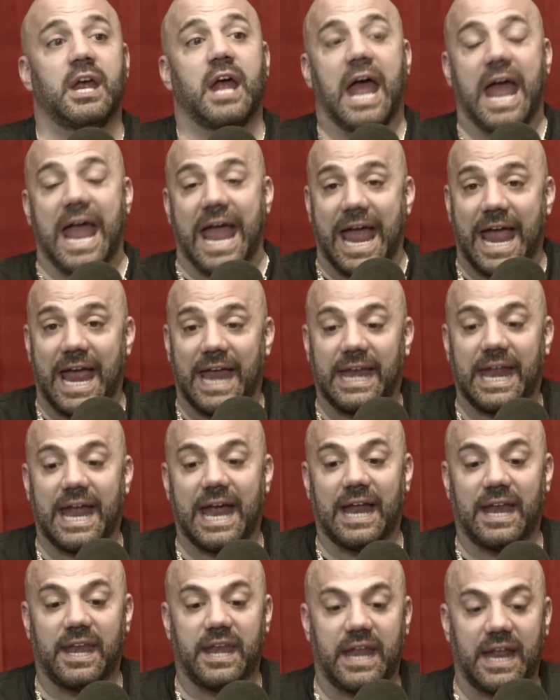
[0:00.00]

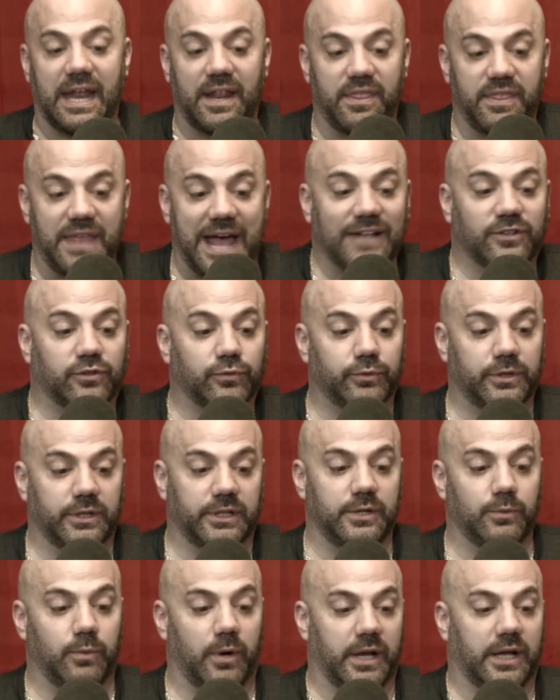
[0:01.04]
And that's
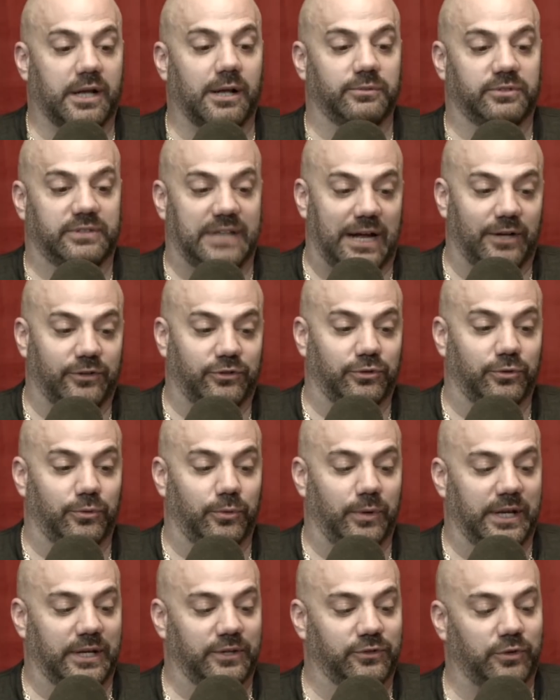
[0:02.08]
really what it comes down to,
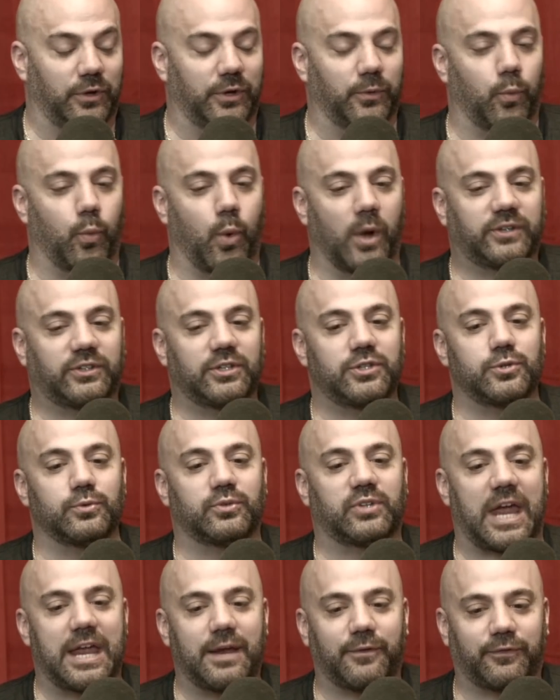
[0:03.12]
is what did you
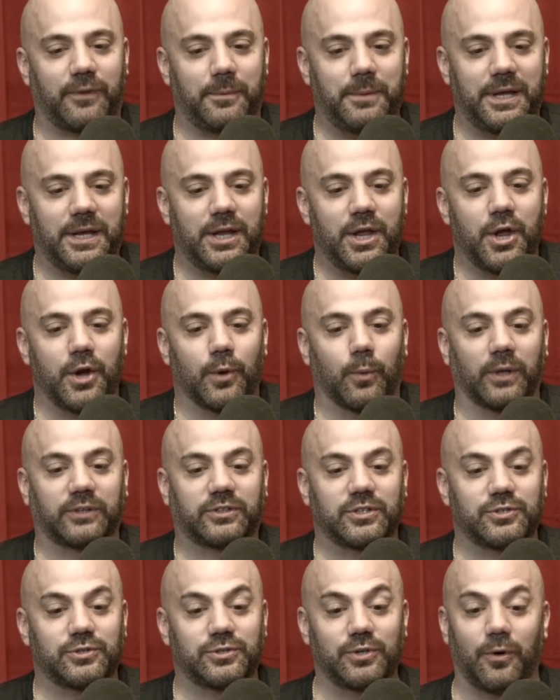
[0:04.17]
take from it? What
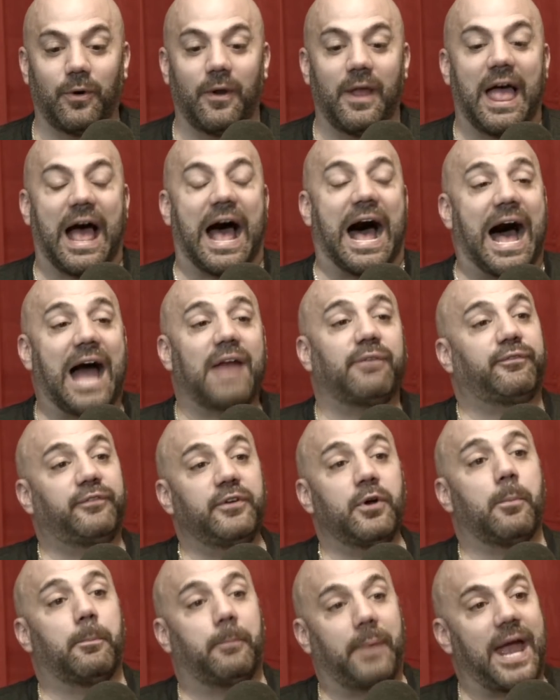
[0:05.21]
did you do? I
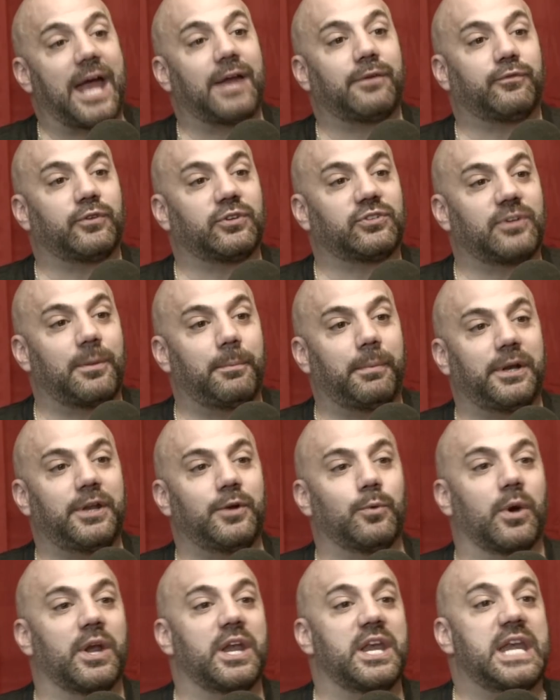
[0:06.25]
feel bad for somebody
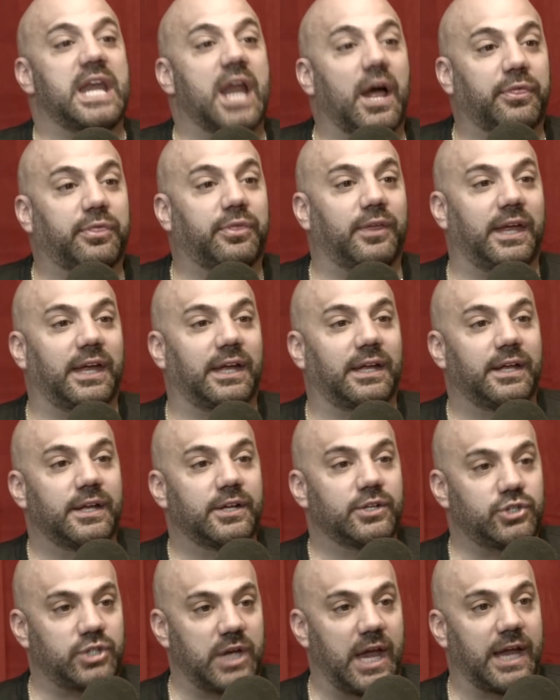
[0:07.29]
where nothing
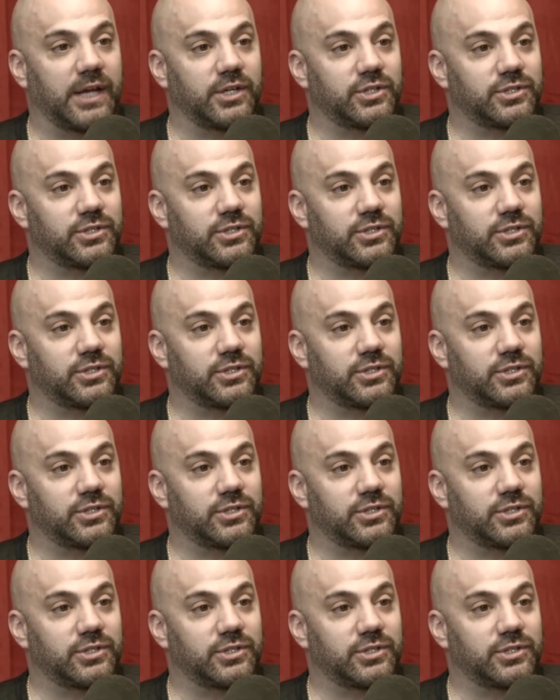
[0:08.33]
changed.